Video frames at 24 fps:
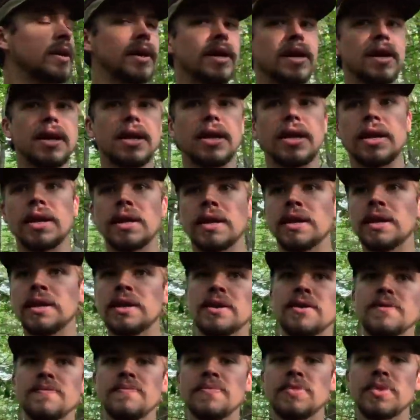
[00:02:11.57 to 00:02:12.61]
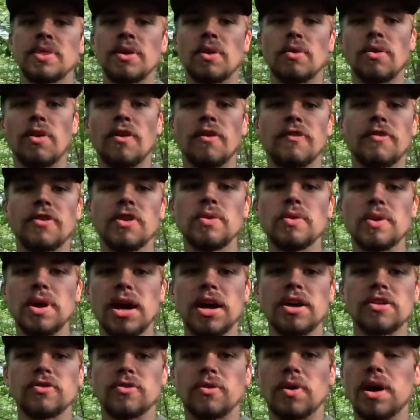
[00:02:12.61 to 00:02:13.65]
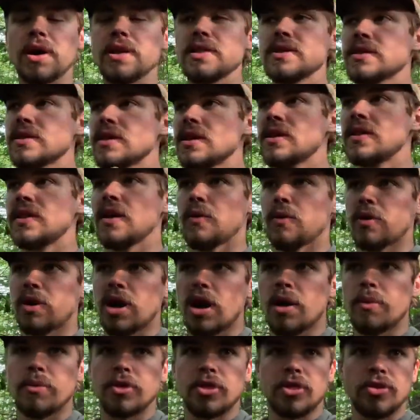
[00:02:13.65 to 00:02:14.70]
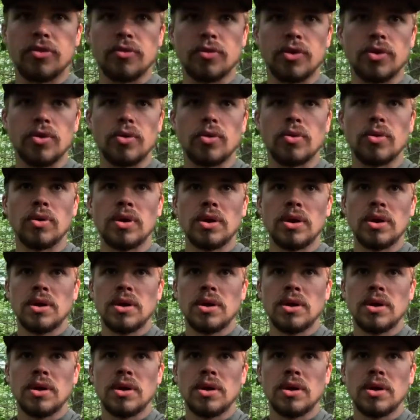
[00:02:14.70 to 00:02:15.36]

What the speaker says: and there were a few nice runs that were coming through